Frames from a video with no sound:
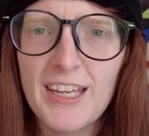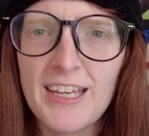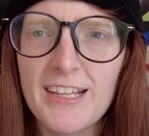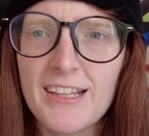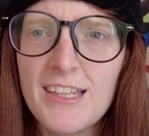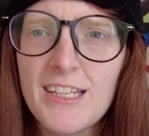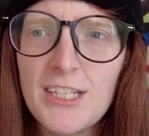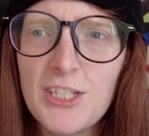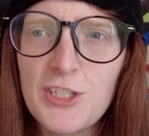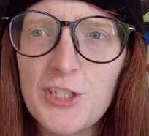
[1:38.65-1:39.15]
and
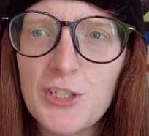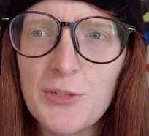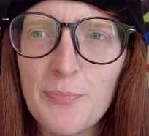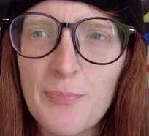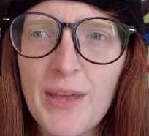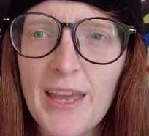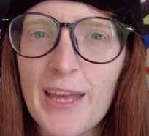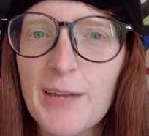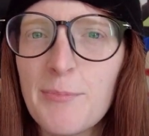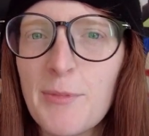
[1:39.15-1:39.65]
I think
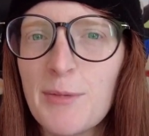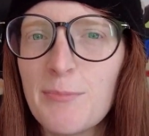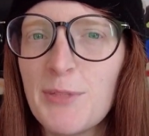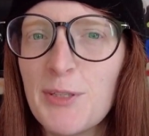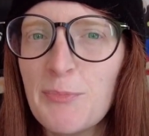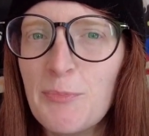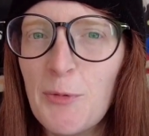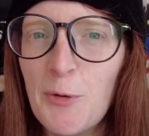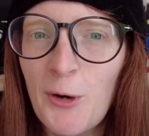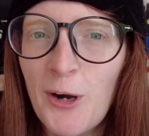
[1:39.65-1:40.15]
Japan made
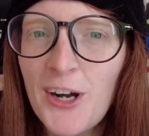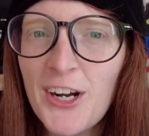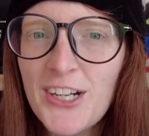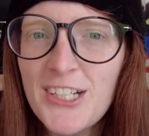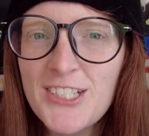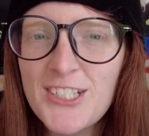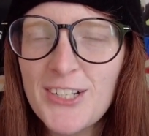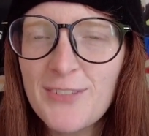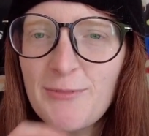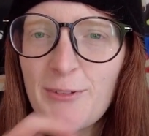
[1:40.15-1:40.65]
me
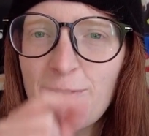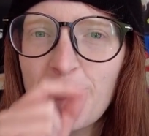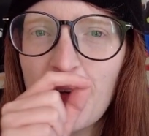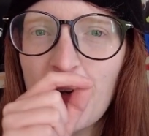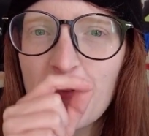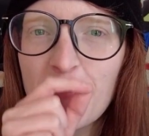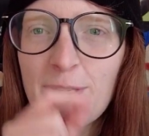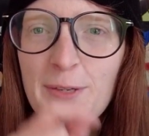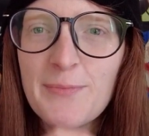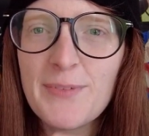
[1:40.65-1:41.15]
more
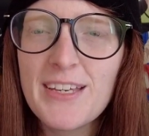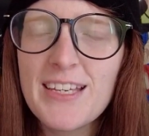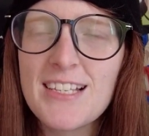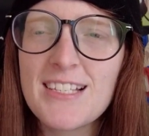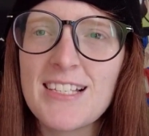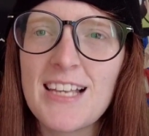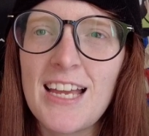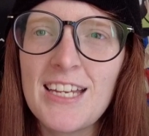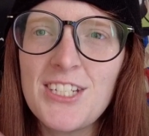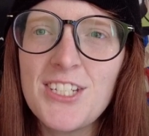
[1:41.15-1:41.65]
germophobic
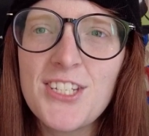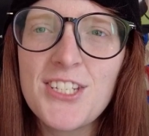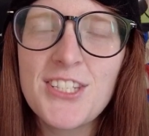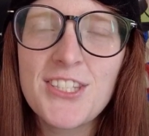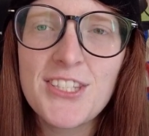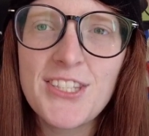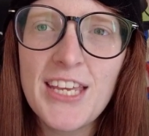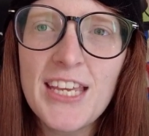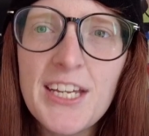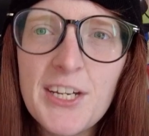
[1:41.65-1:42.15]
because I
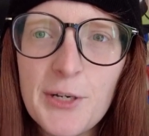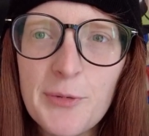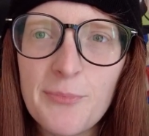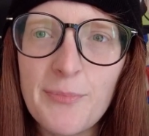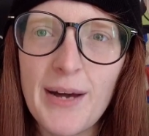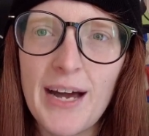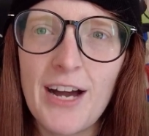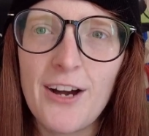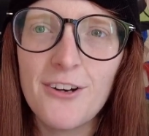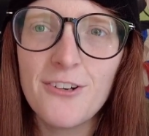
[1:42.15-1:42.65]
just think
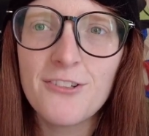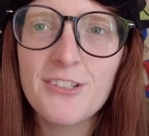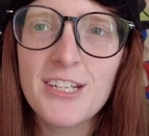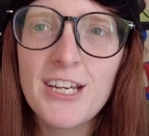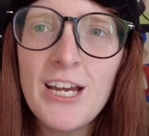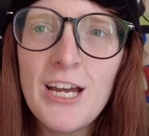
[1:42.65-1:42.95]
about